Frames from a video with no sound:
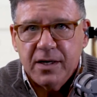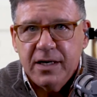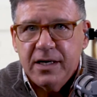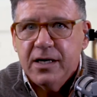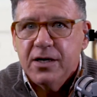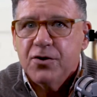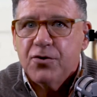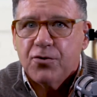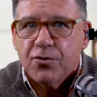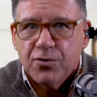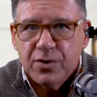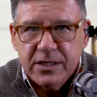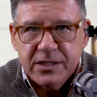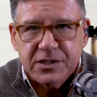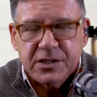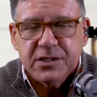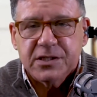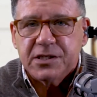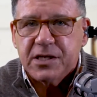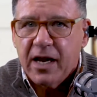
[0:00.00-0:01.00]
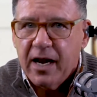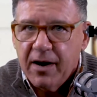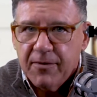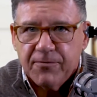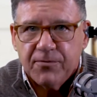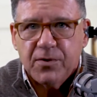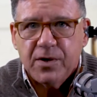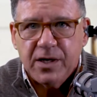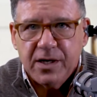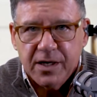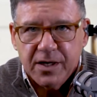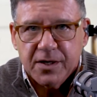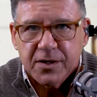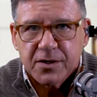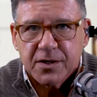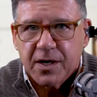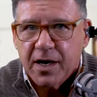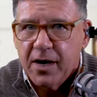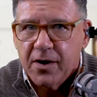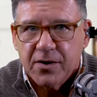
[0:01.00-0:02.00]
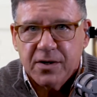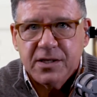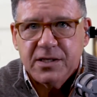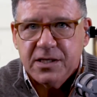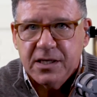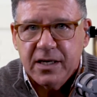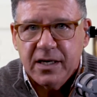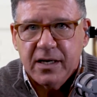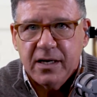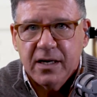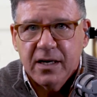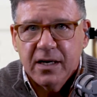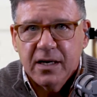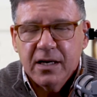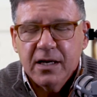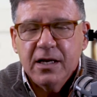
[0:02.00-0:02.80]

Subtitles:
It increases every year, guaranteed.